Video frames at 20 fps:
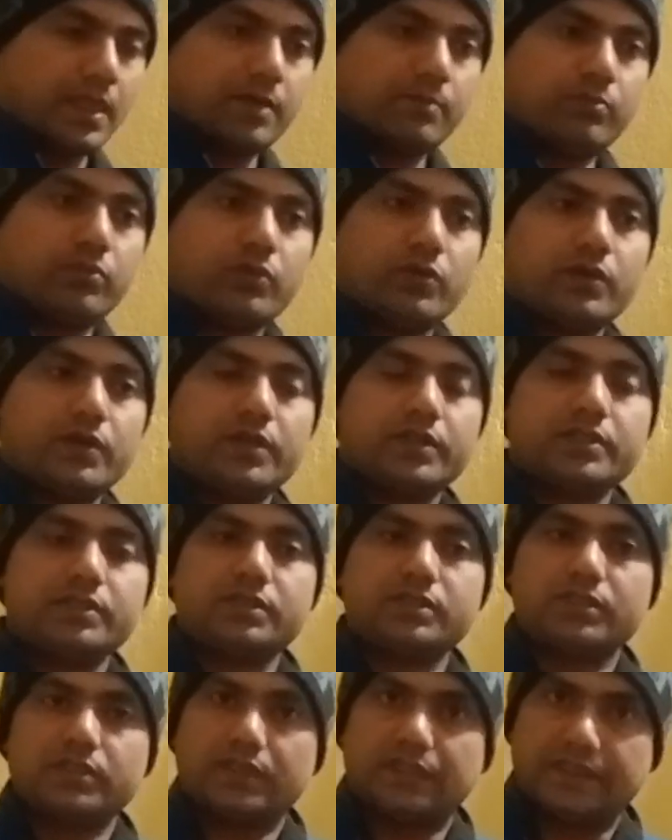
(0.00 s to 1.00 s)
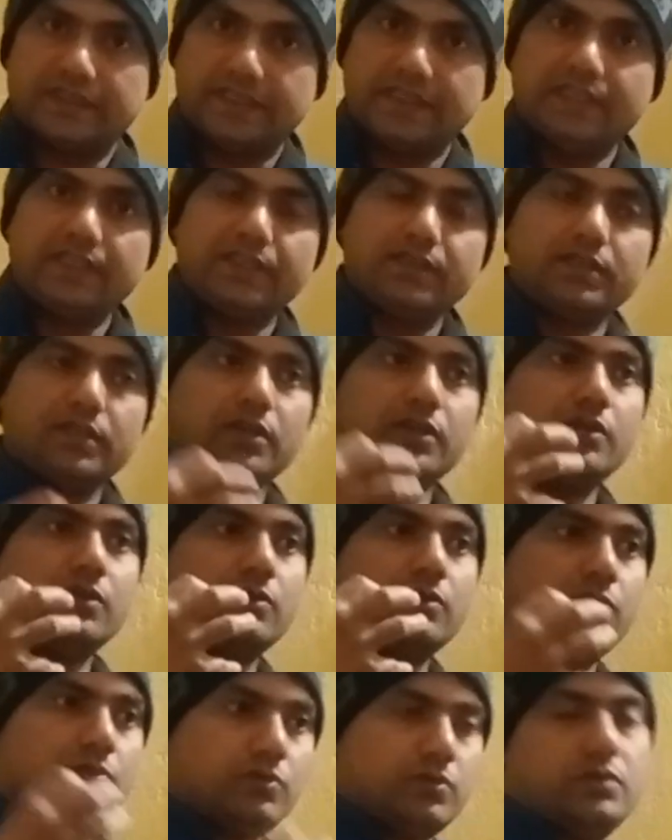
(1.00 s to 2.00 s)
employers need
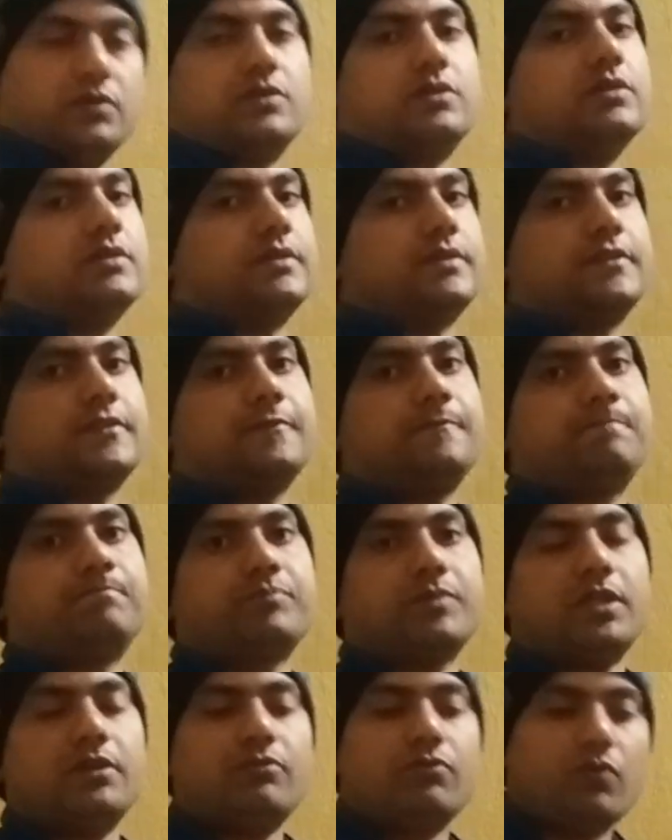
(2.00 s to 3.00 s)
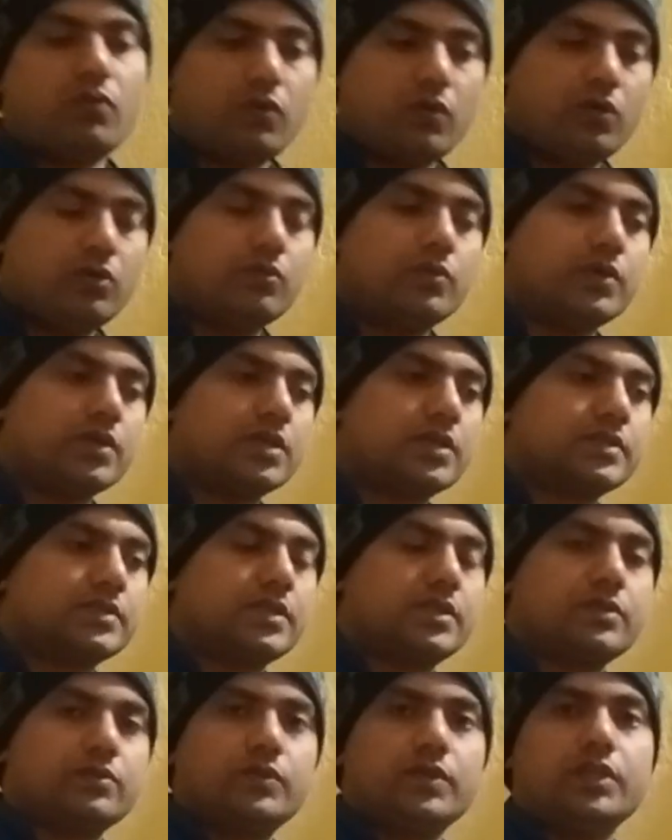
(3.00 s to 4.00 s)
workers. If all
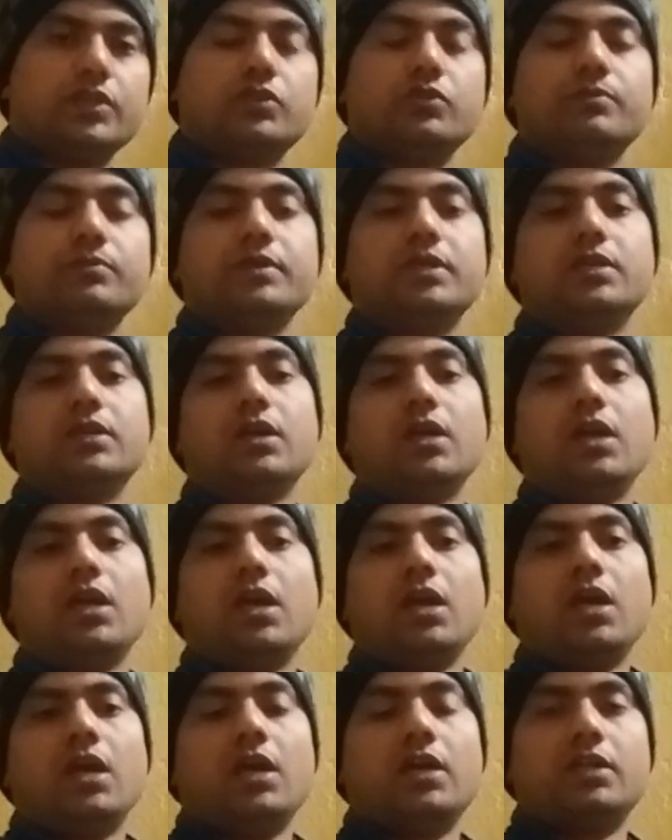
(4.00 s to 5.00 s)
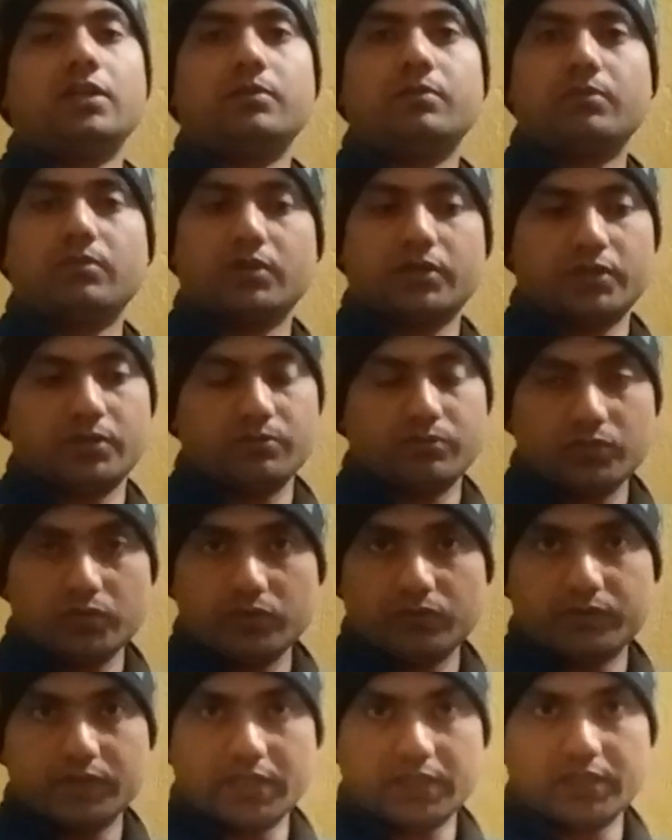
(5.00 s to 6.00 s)
workers are going to be
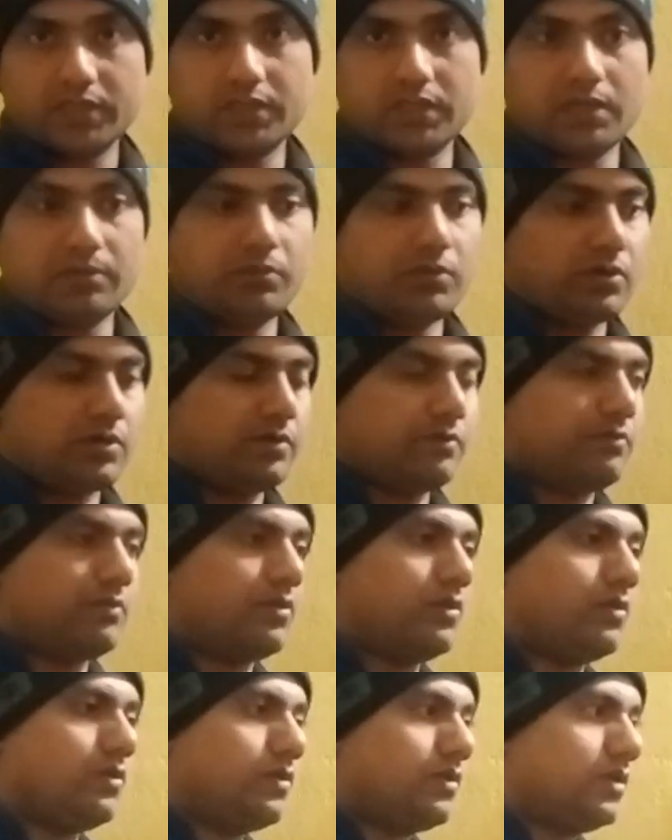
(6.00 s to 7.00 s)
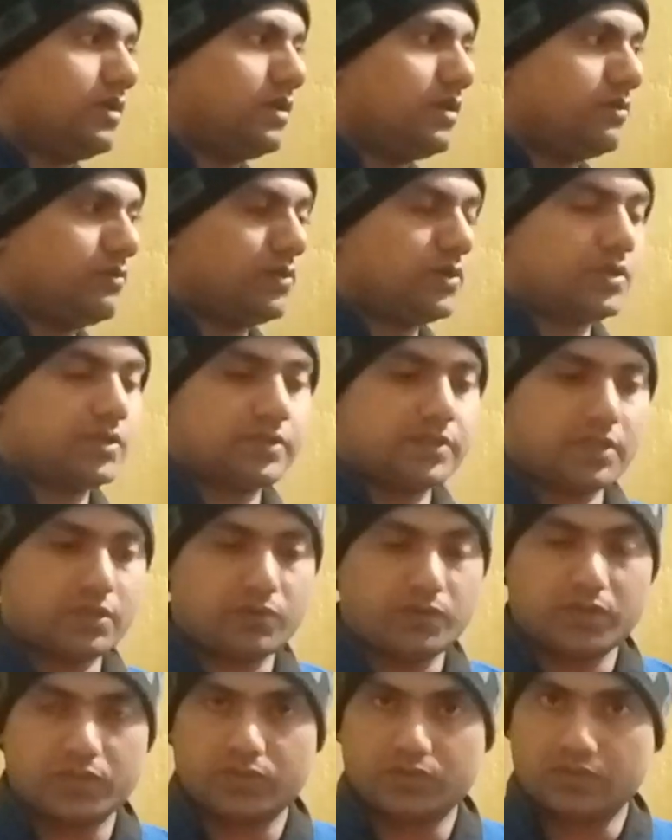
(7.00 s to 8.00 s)
removed at a time, if all workers are
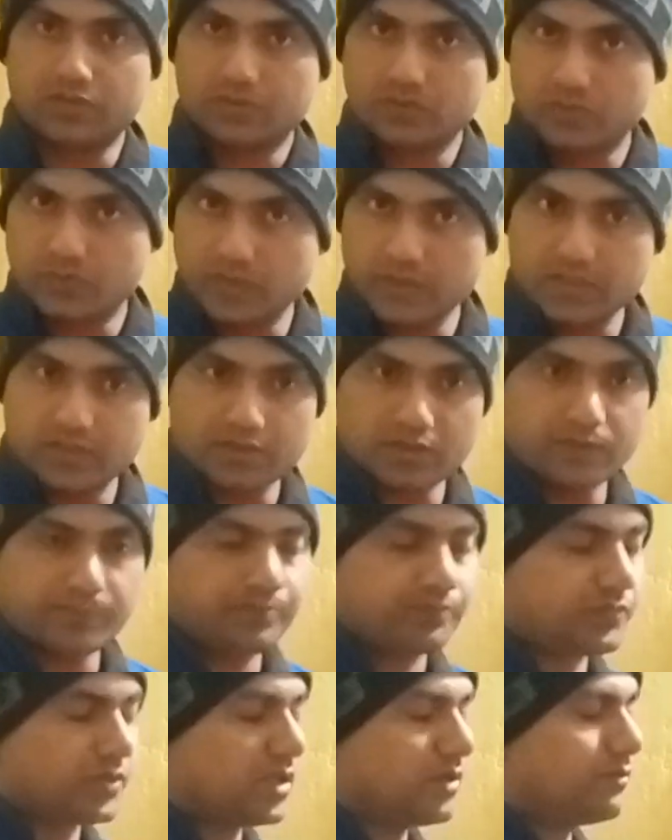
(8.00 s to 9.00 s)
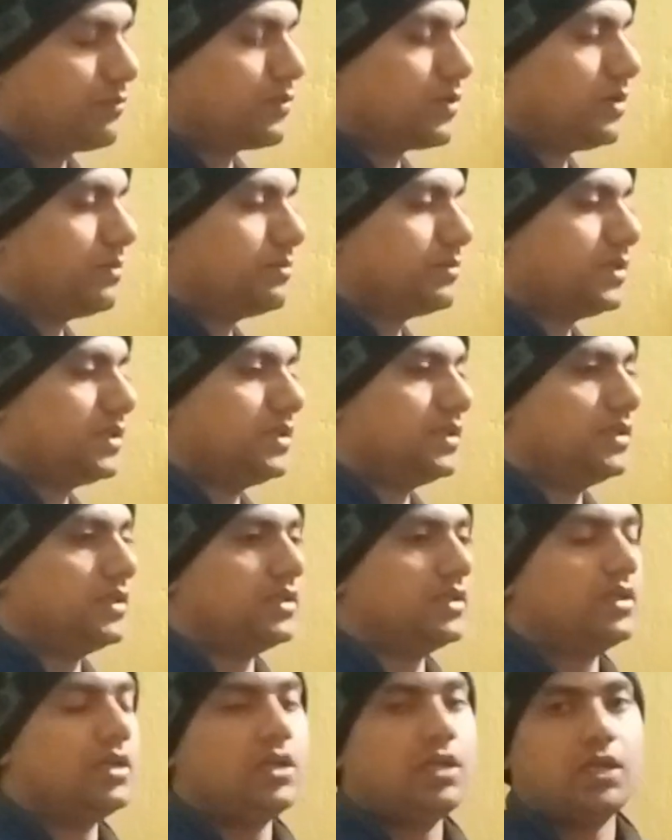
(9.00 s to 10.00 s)
going to quit from
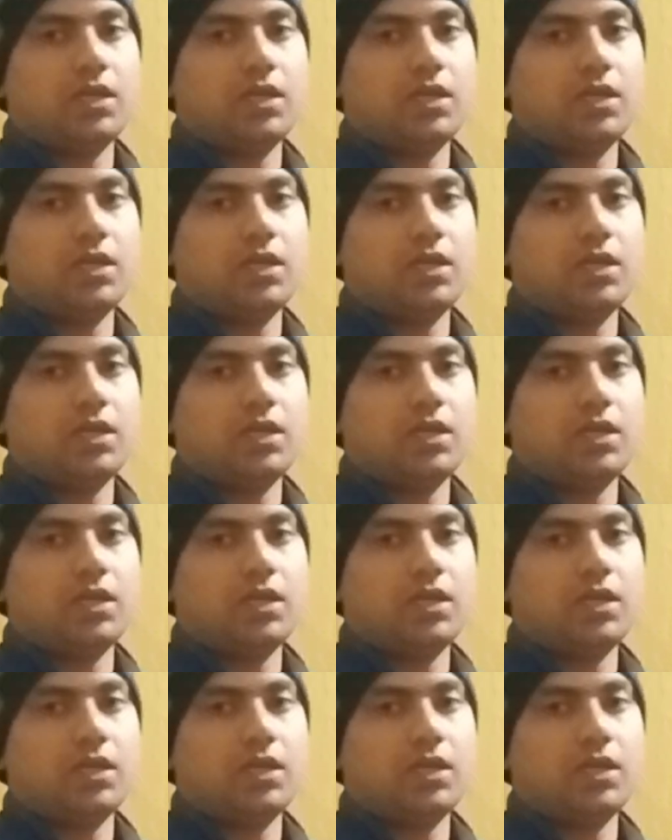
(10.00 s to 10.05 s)
the